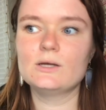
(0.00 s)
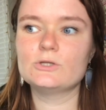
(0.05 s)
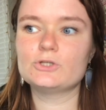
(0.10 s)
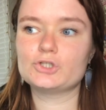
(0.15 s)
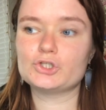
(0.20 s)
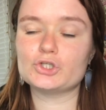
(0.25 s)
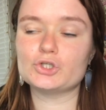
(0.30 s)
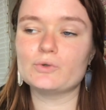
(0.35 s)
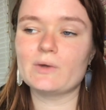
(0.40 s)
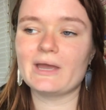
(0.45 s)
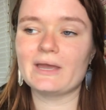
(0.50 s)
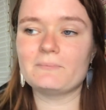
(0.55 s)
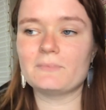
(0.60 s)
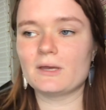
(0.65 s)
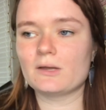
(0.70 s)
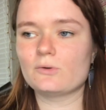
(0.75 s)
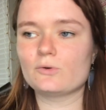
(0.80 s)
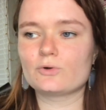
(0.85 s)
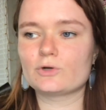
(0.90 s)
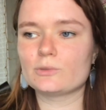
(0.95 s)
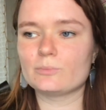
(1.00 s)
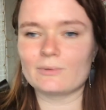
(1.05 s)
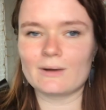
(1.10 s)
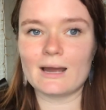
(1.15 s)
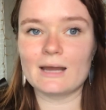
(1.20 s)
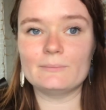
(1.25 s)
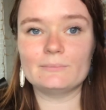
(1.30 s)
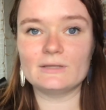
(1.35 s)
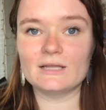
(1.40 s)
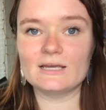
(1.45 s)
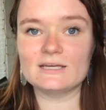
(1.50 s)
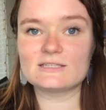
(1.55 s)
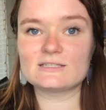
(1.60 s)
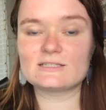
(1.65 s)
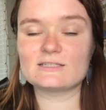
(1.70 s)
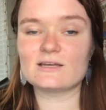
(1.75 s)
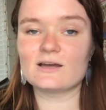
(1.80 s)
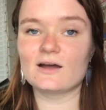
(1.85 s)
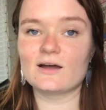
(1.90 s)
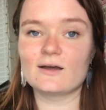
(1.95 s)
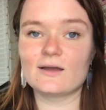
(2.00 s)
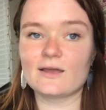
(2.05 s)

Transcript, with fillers: to a mail order bride place uh,